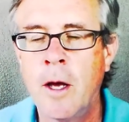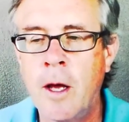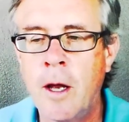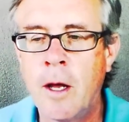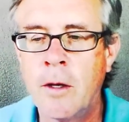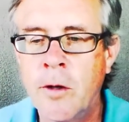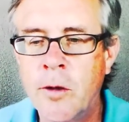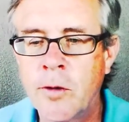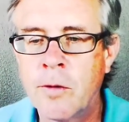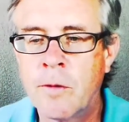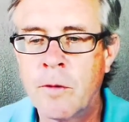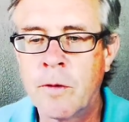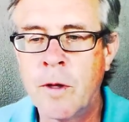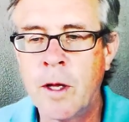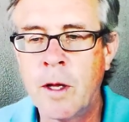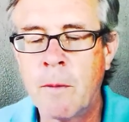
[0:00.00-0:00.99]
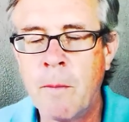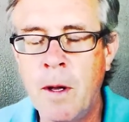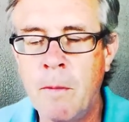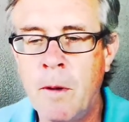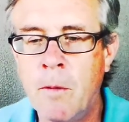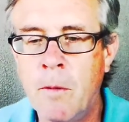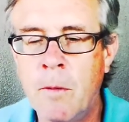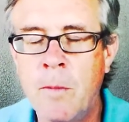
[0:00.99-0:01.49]
and I just think
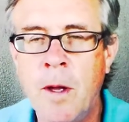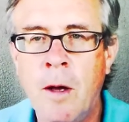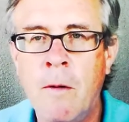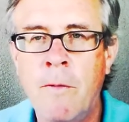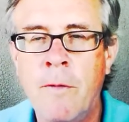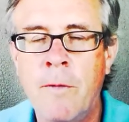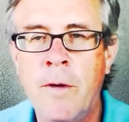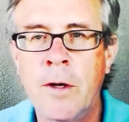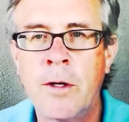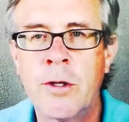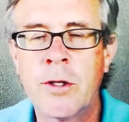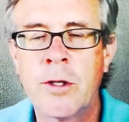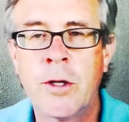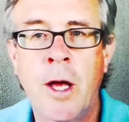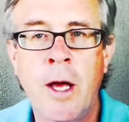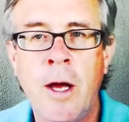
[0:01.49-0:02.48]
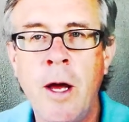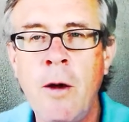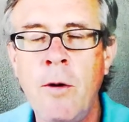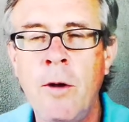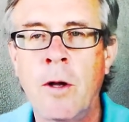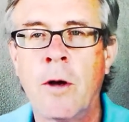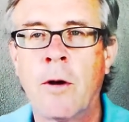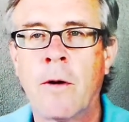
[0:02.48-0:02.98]
maybe it would be helpful if I just hang
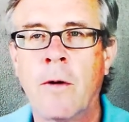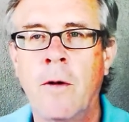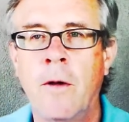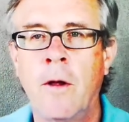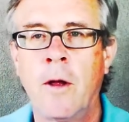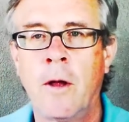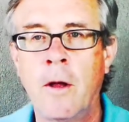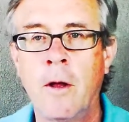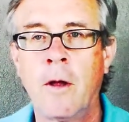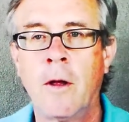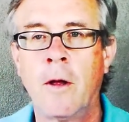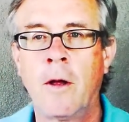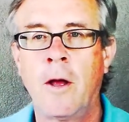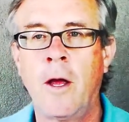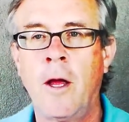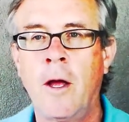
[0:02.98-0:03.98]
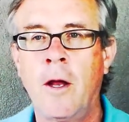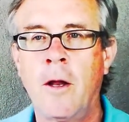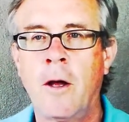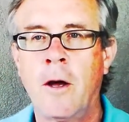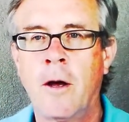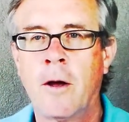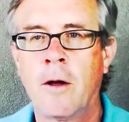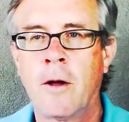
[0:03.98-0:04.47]
out here. And
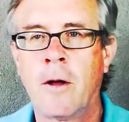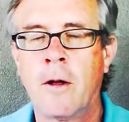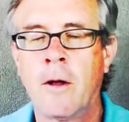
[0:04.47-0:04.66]
uh,